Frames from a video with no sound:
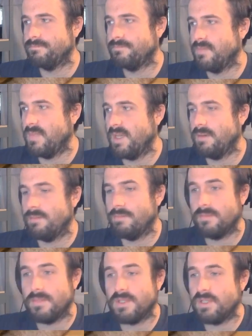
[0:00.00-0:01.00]
Yeah,
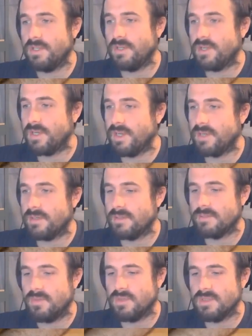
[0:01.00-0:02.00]
clean your connectors,
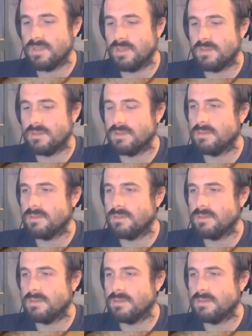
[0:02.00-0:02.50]
boys and girls.